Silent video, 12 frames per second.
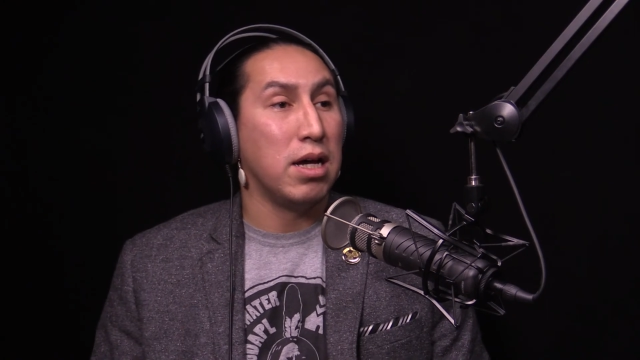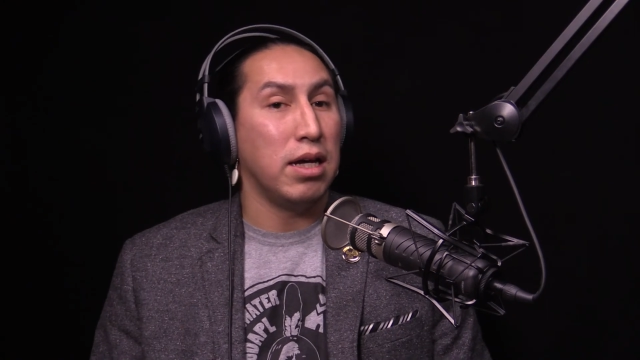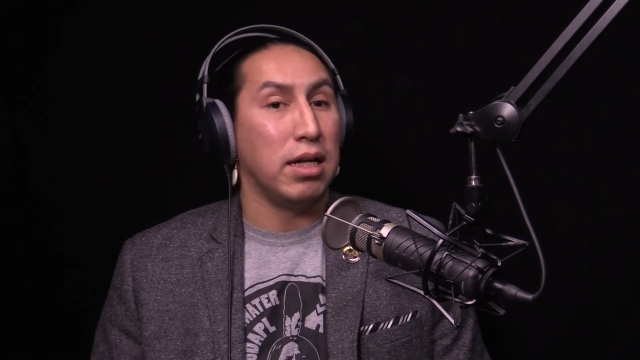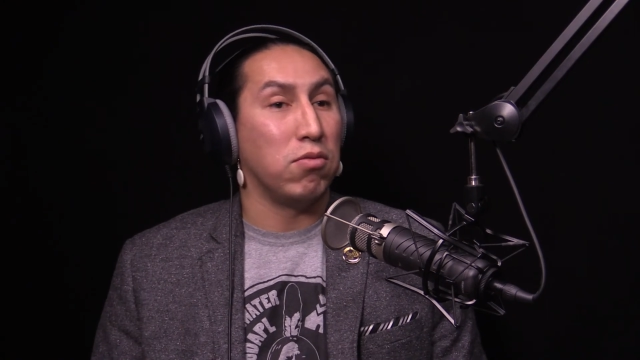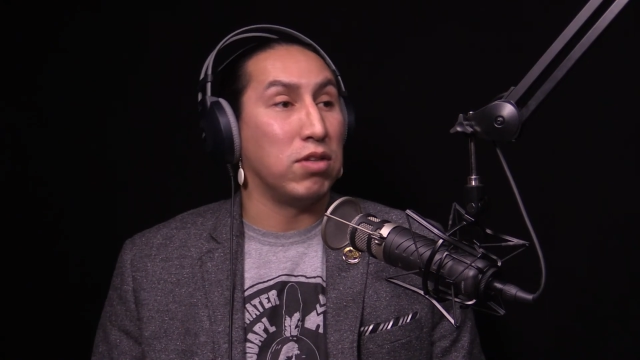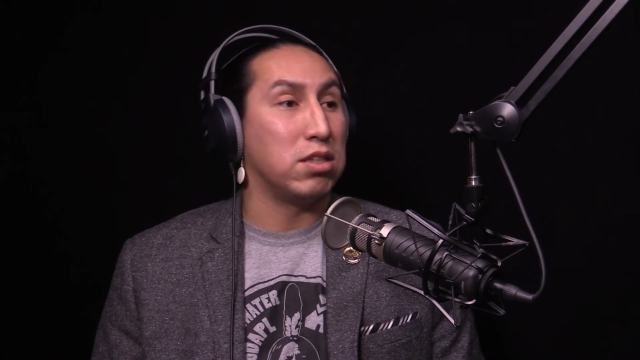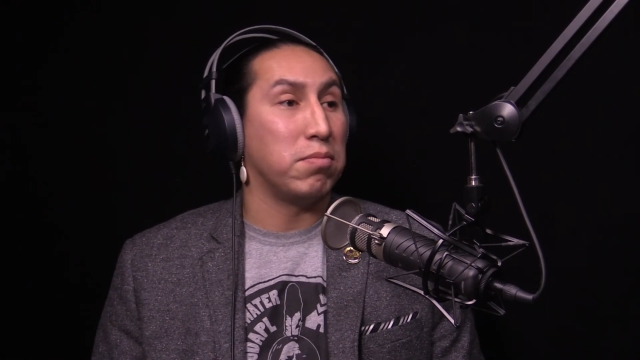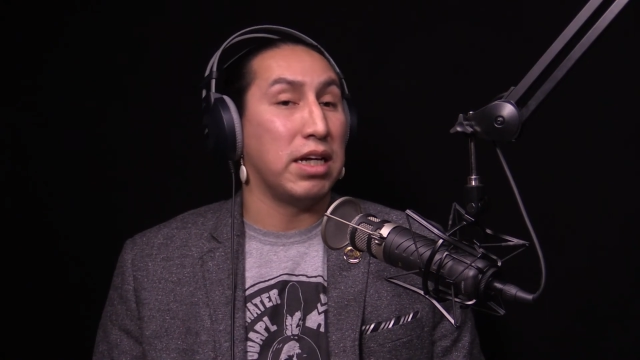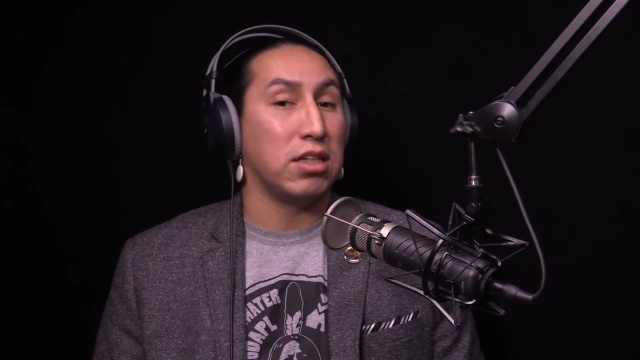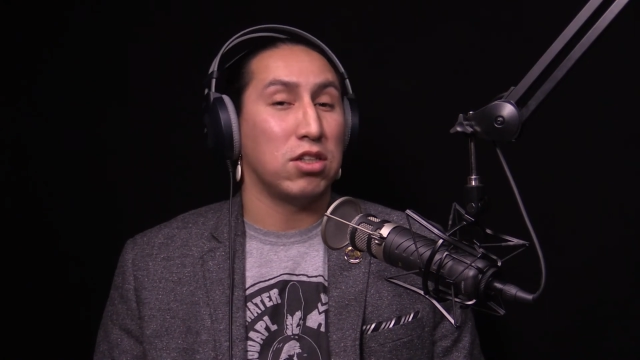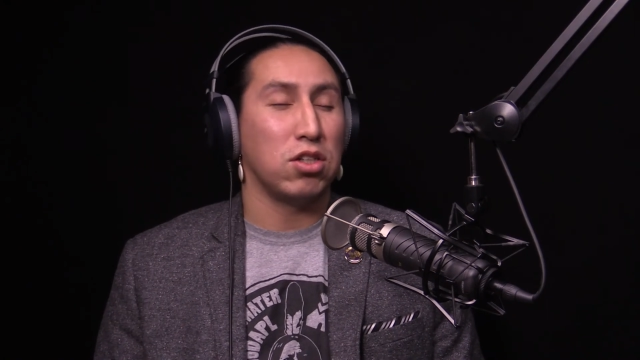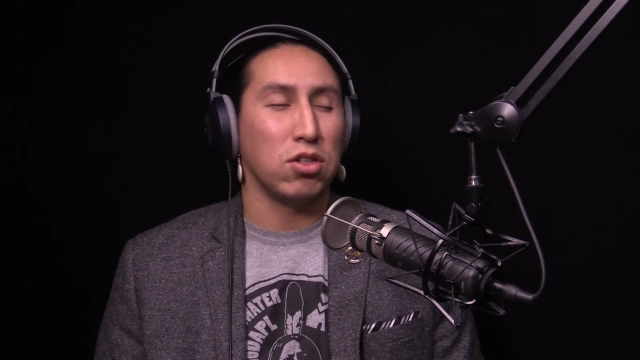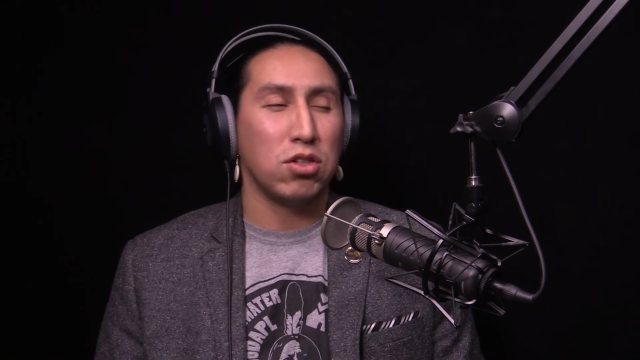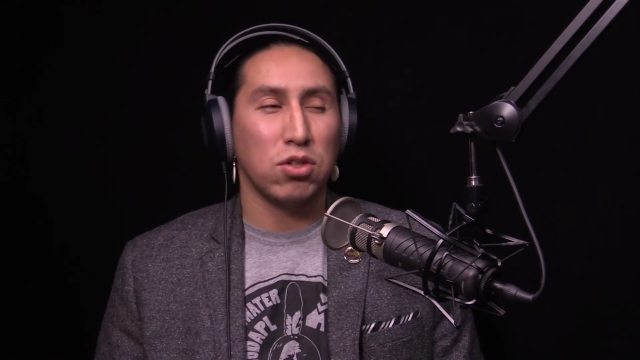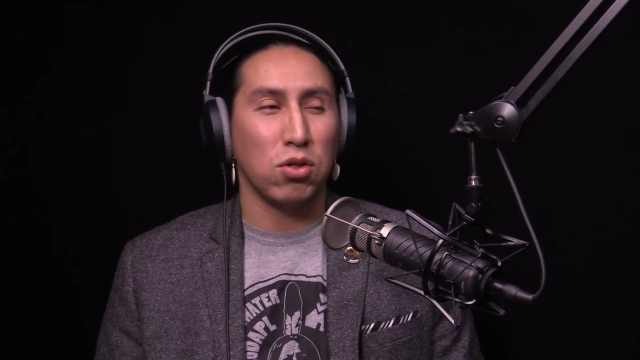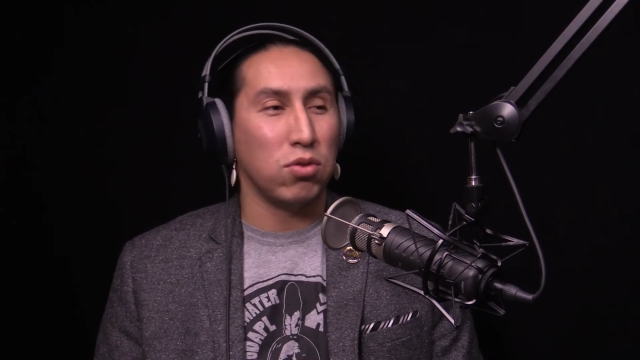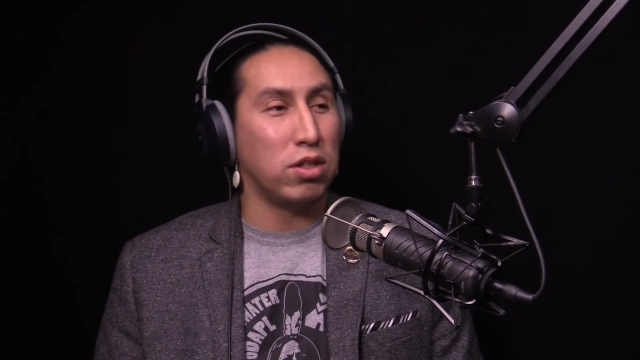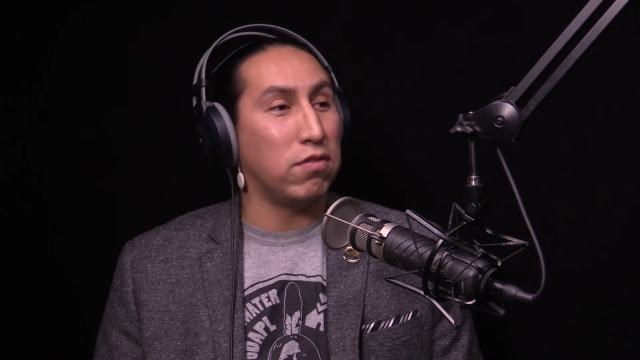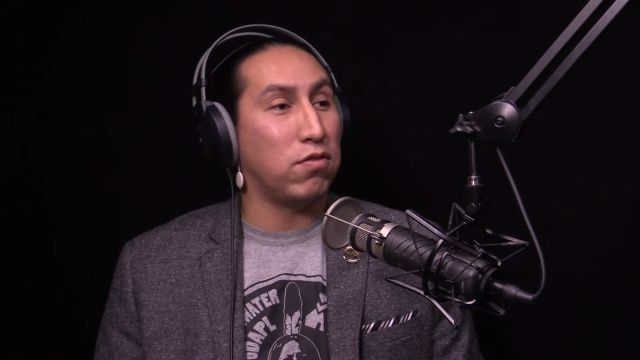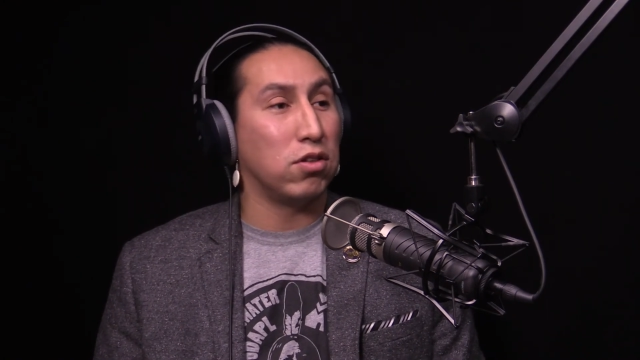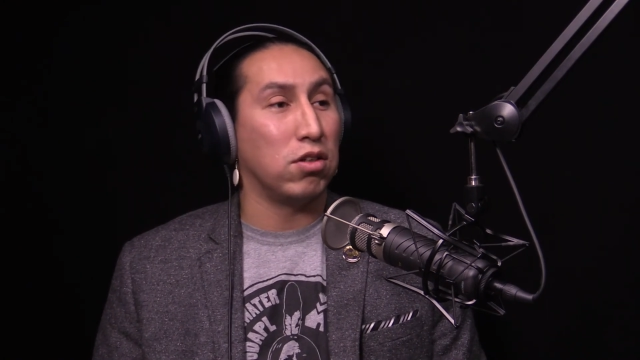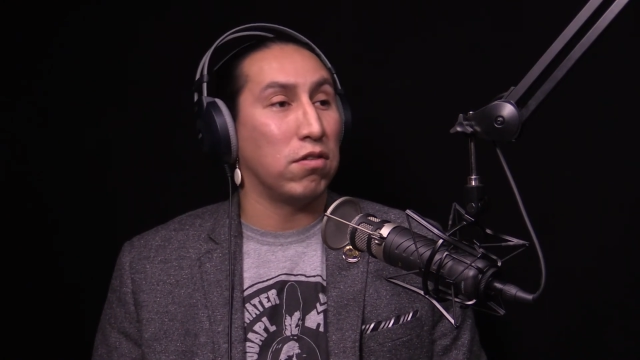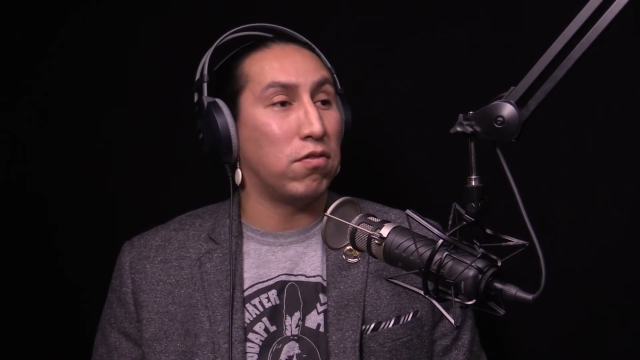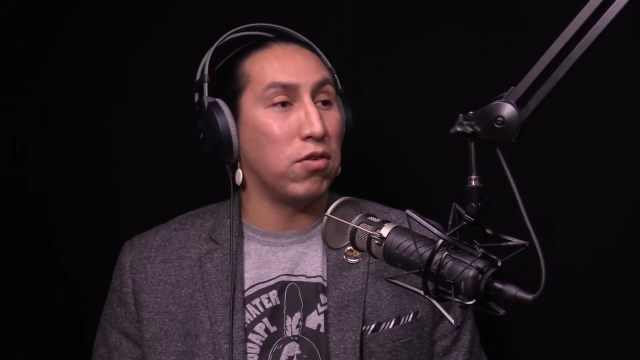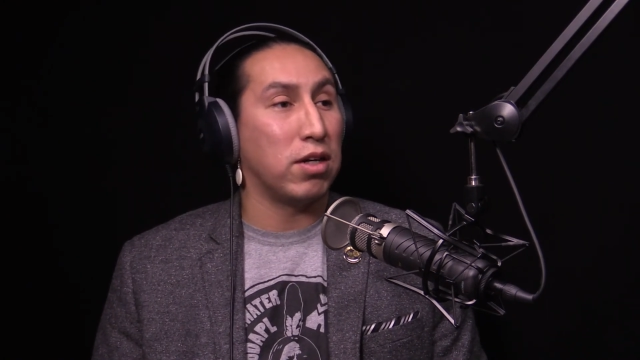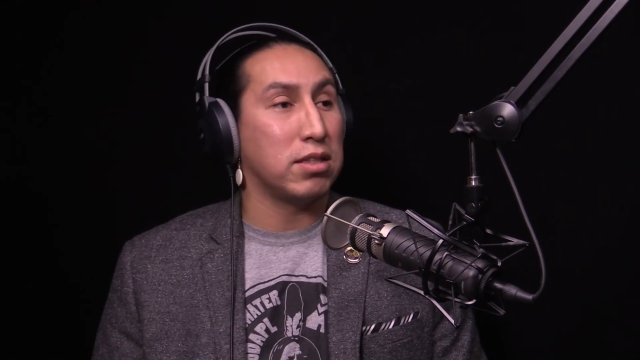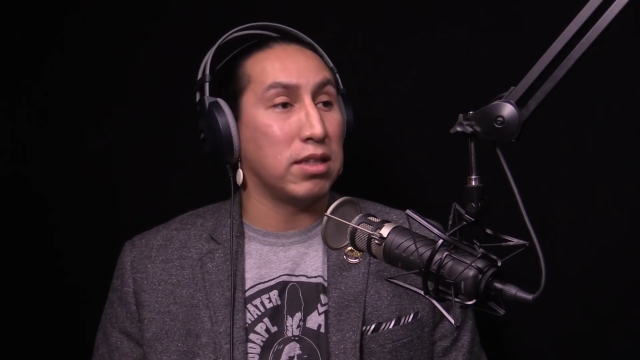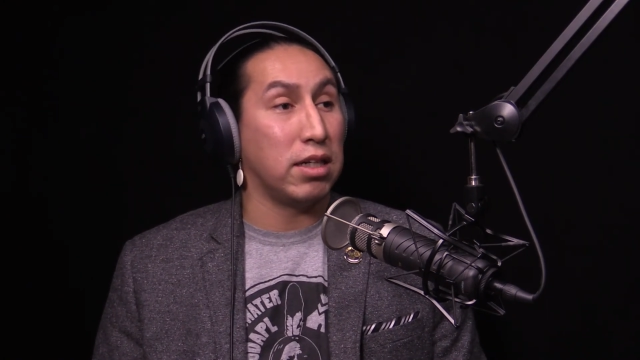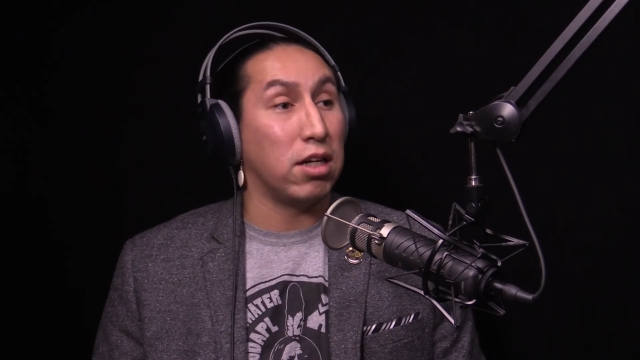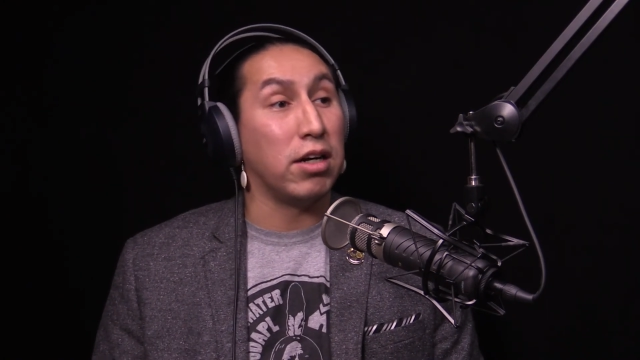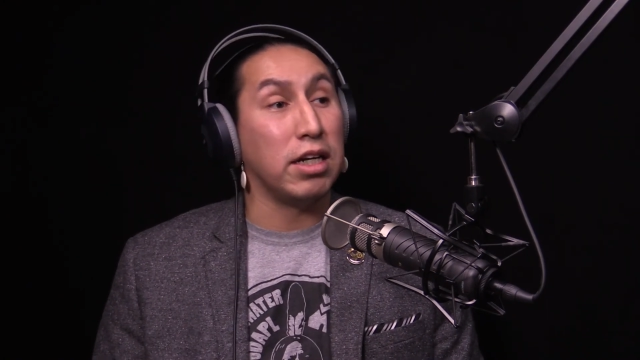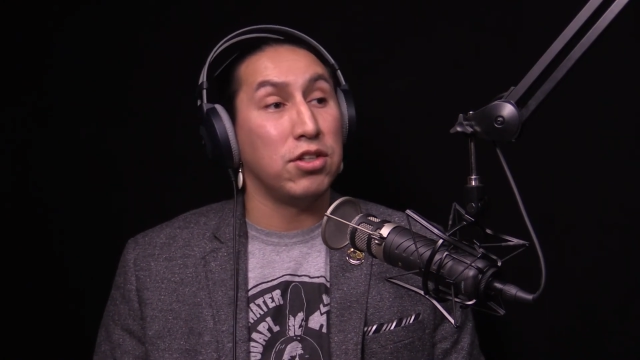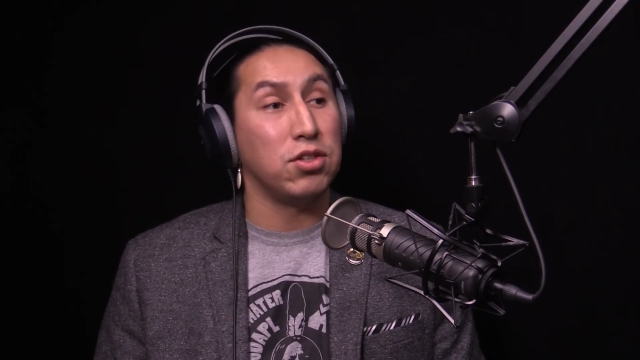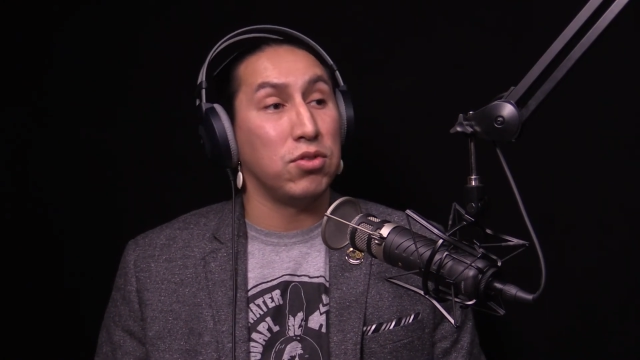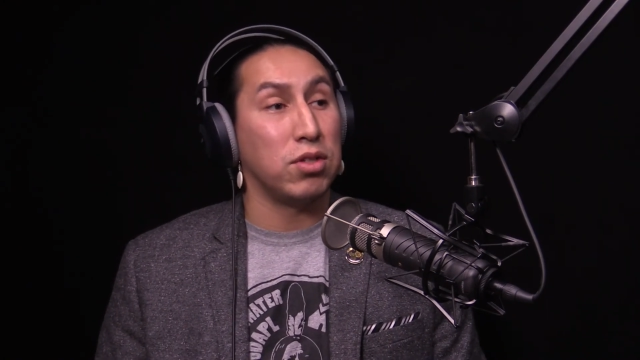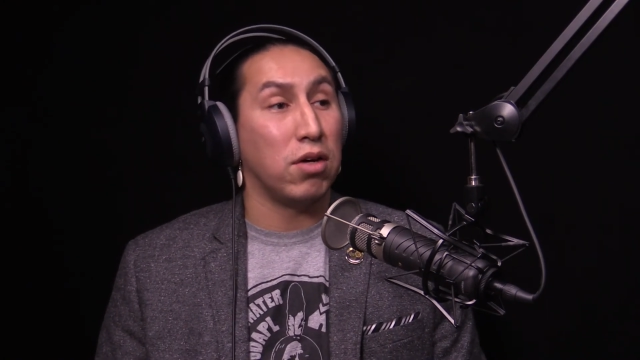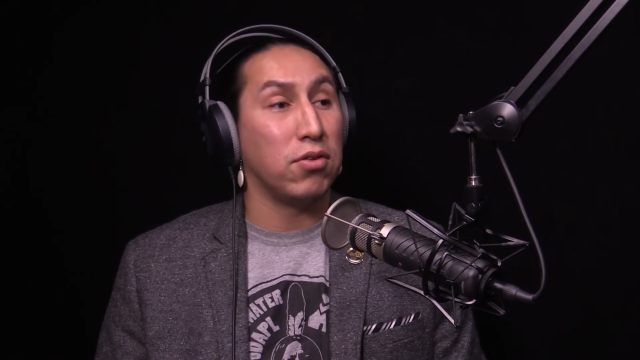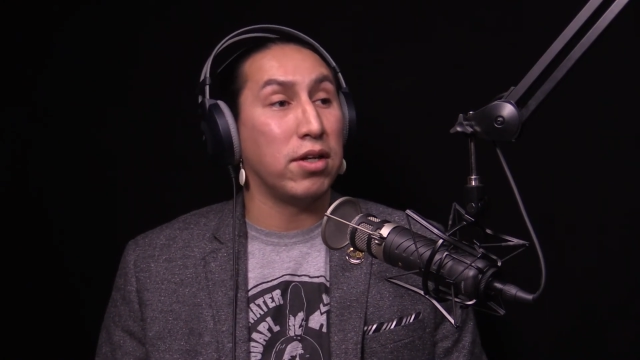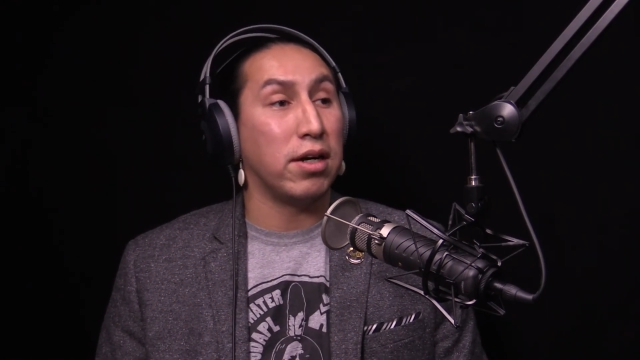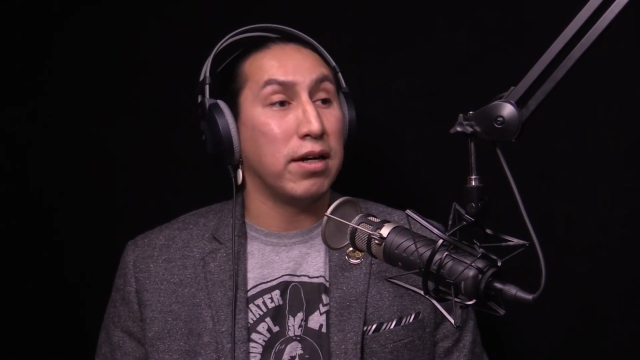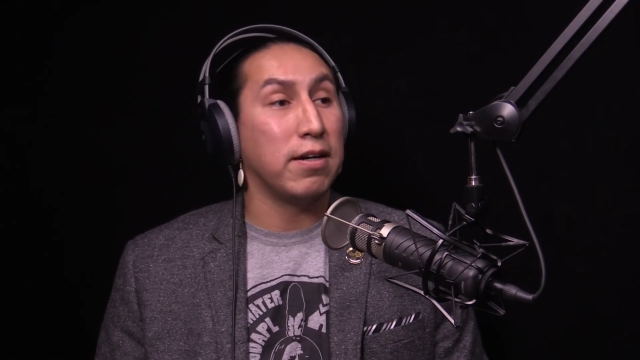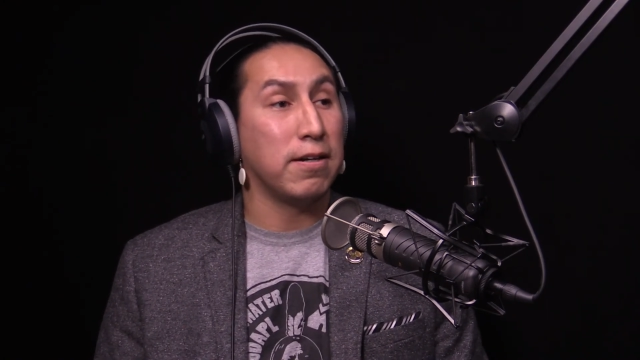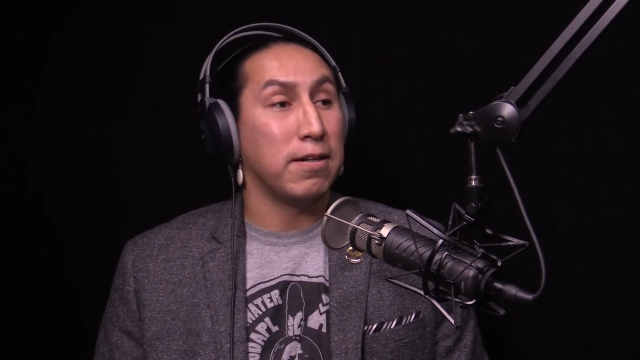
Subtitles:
in which it makes it so difficult for us to get our issues out there.